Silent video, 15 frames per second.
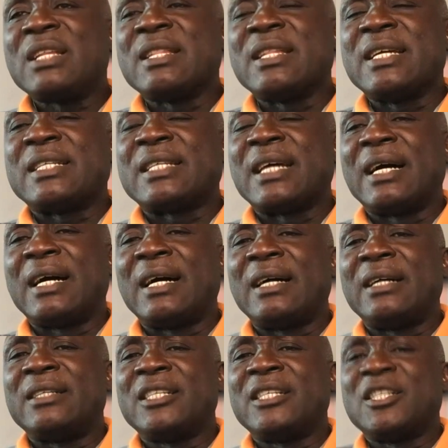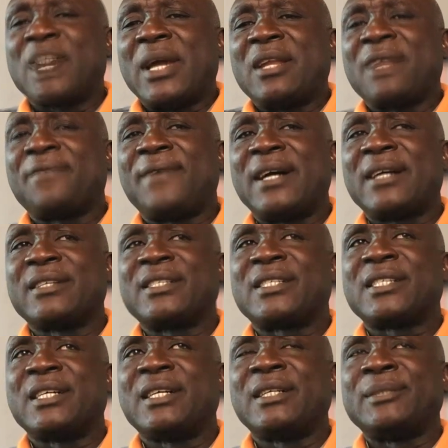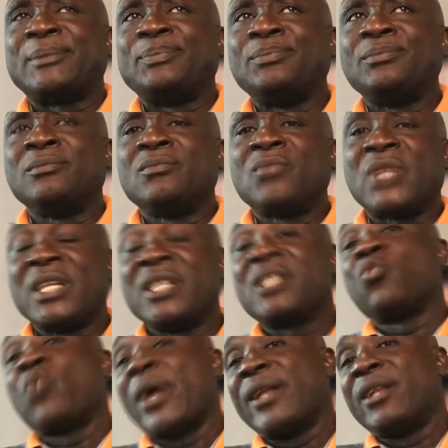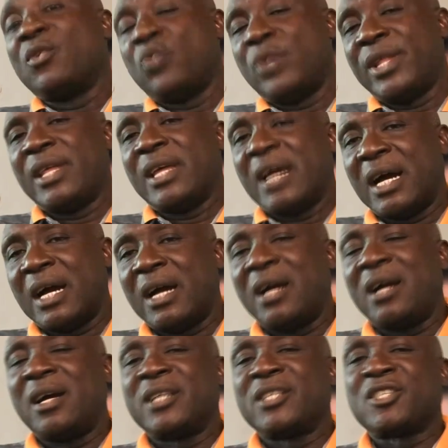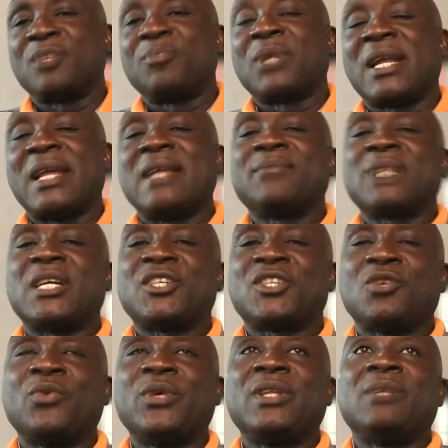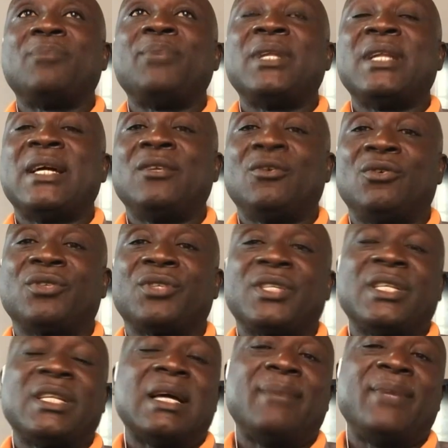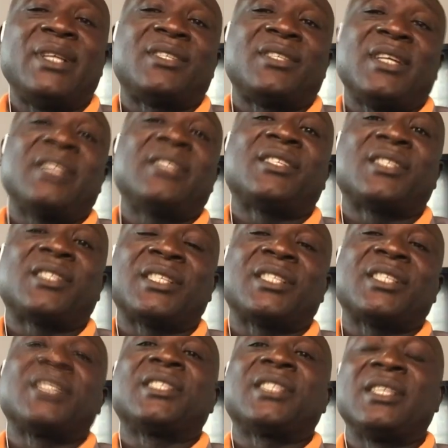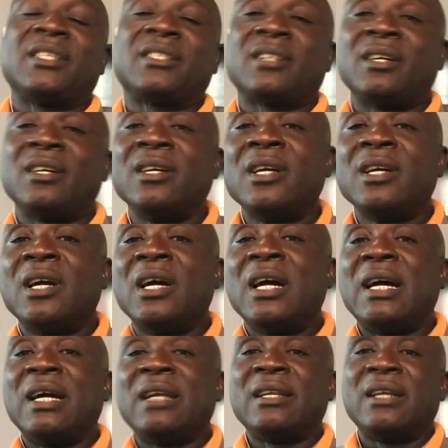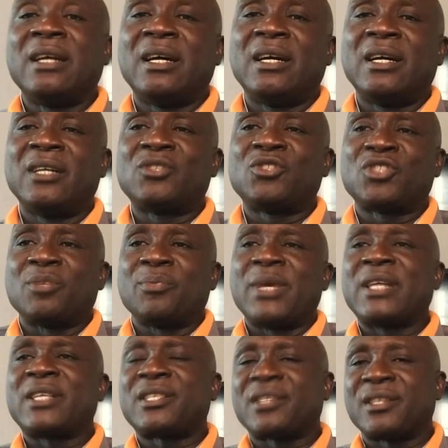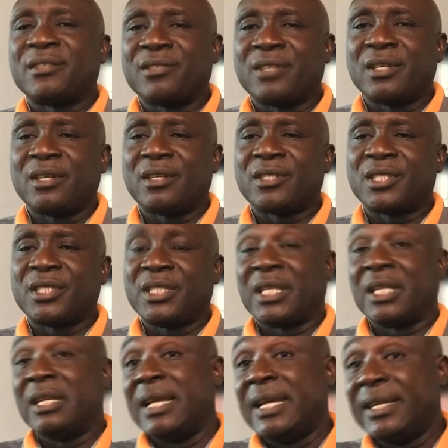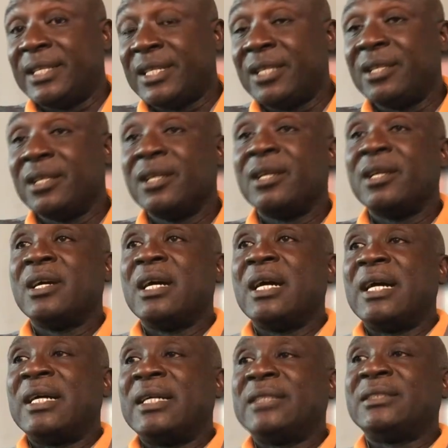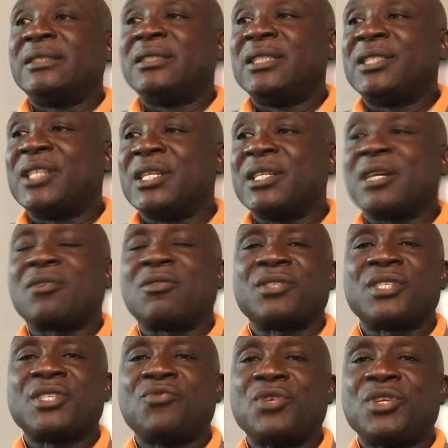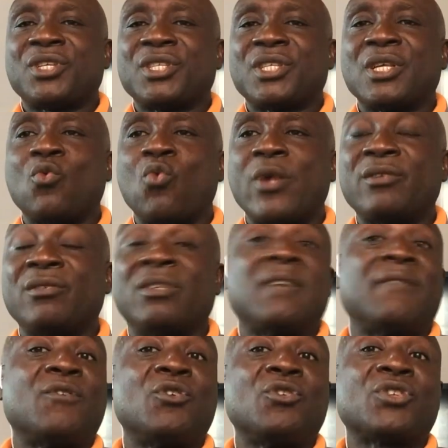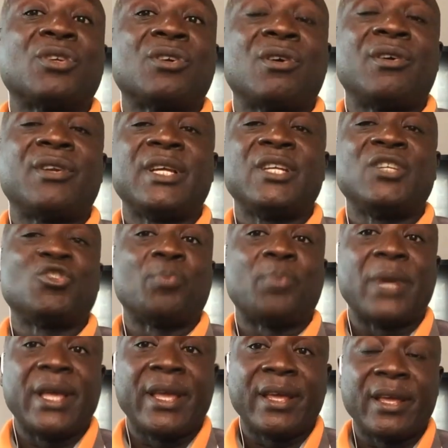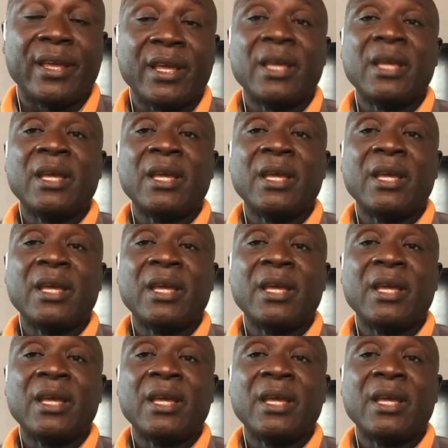that despite the fact that things went the way they are, and some claims are showing that Binani also did her best. Yes, she's a sitting senator, and to some extent, she's a lady, and the gender considerations and whatnot have also gone into play.